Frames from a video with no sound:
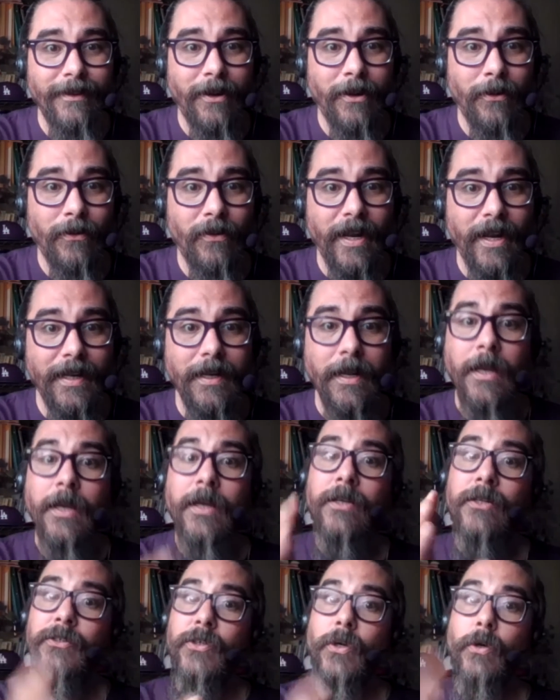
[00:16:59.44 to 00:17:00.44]
All right.
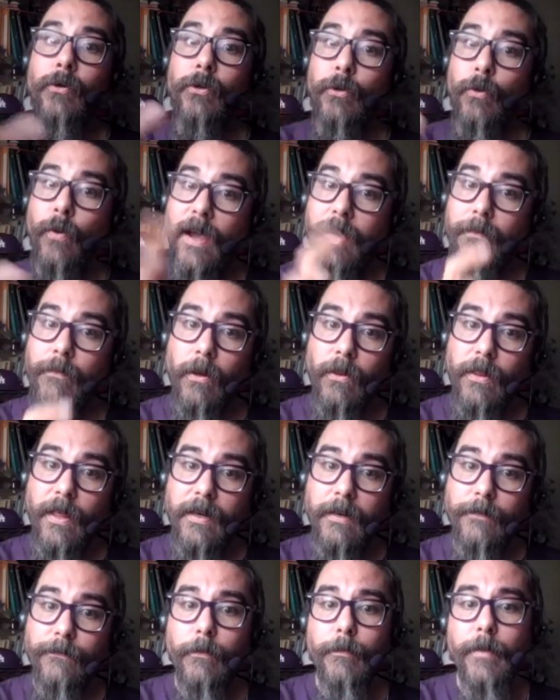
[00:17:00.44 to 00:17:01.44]
So you have all that
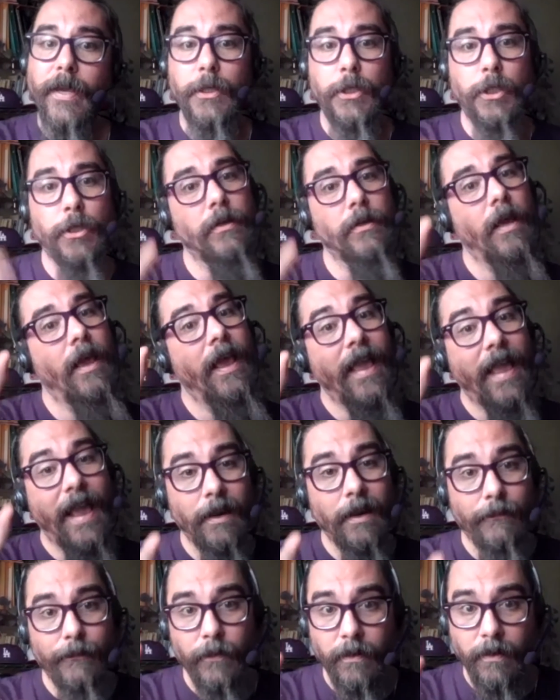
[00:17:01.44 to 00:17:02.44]
information, and
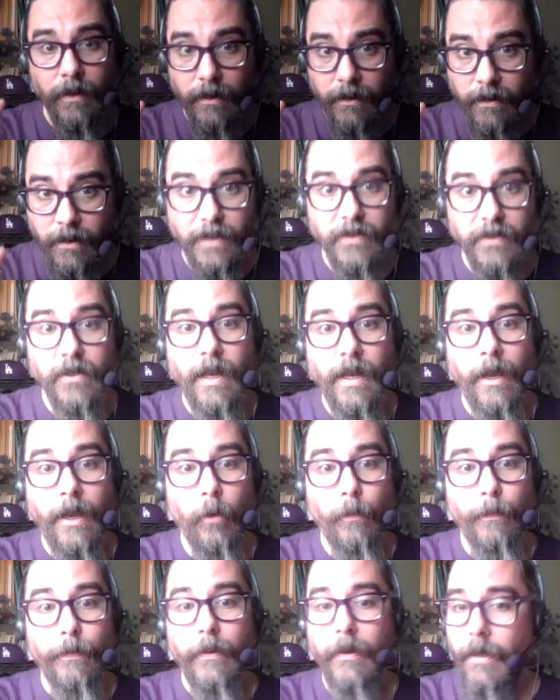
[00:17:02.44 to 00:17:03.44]
if it doesn't
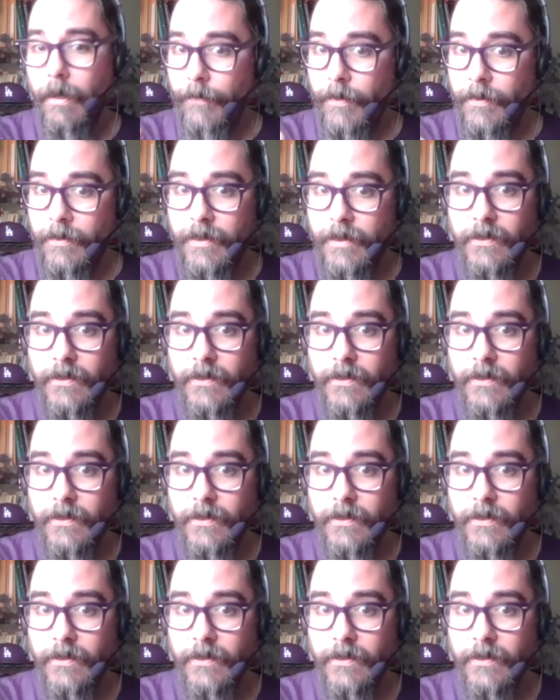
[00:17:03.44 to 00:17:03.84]
help, if it